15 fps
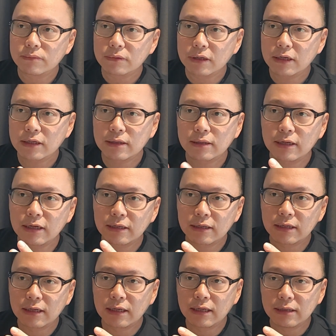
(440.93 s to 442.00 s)
It
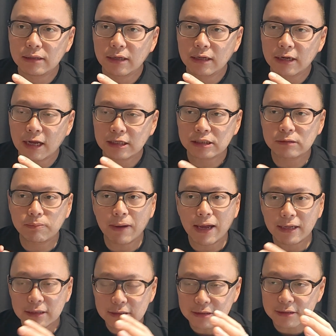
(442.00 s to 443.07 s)

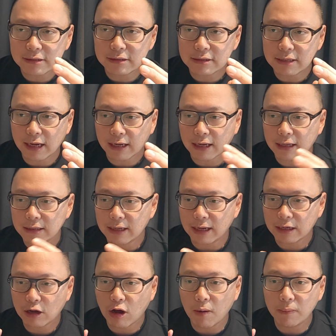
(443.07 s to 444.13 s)
expands
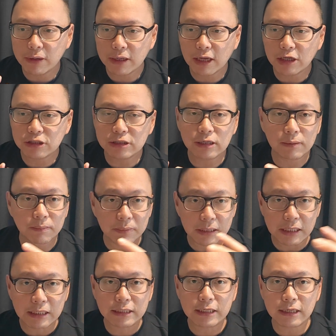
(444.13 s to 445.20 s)
that communication
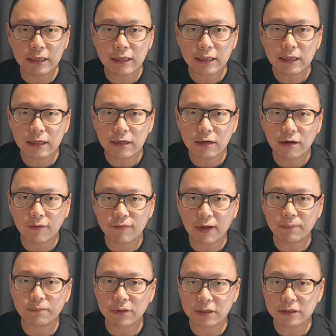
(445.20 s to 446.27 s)
ability of
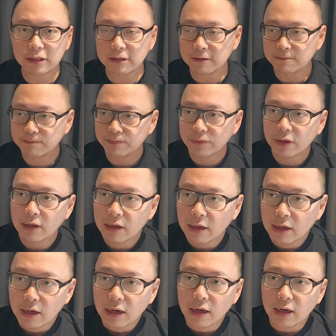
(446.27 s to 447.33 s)
that person.
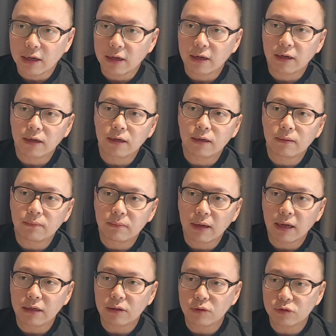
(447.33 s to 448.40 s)

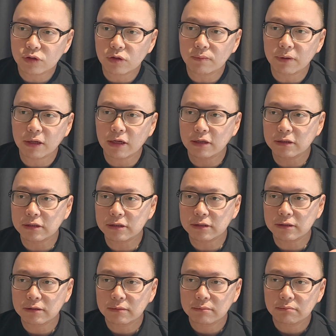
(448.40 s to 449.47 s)
And also
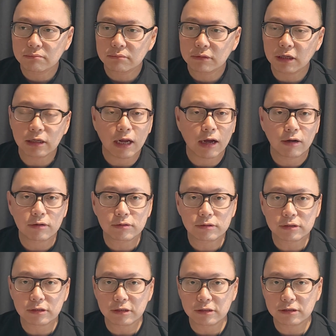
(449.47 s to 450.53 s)
because third
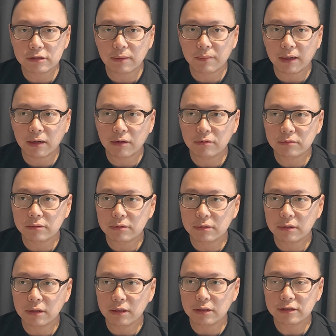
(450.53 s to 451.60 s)
house is about
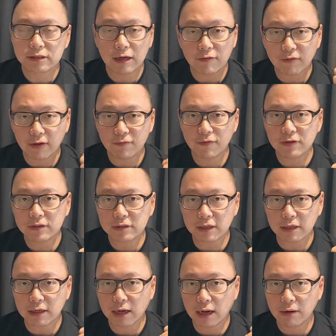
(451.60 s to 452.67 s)
the self efforts
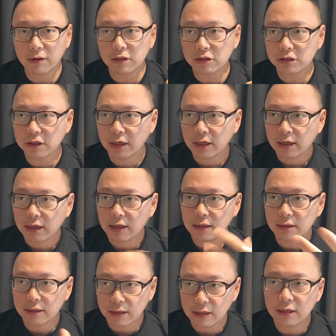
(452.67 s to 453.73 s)
and courage,
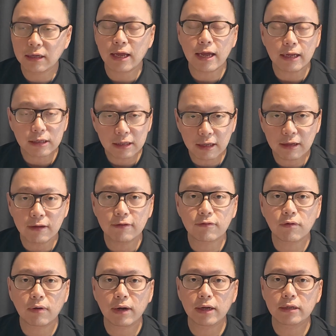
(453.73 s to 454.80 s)
it can give
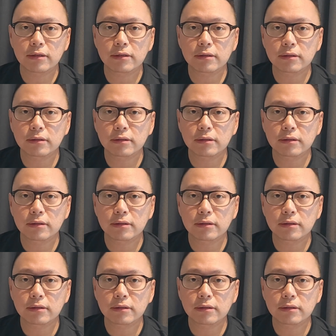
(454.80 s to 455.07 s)
quite